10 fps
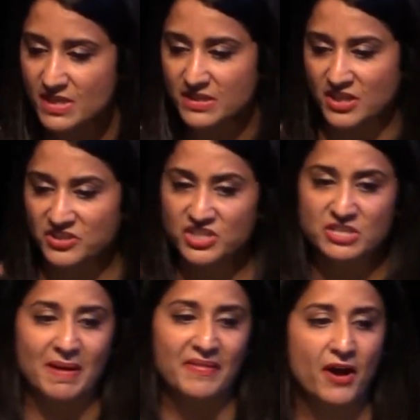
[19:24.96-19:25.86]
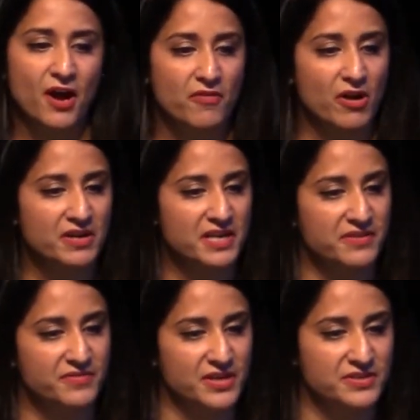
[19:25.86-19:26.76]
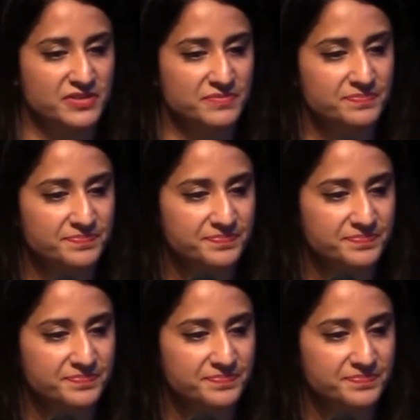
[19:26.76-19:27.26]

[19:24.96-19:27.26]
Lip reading: So it's just about the hierarchy of those.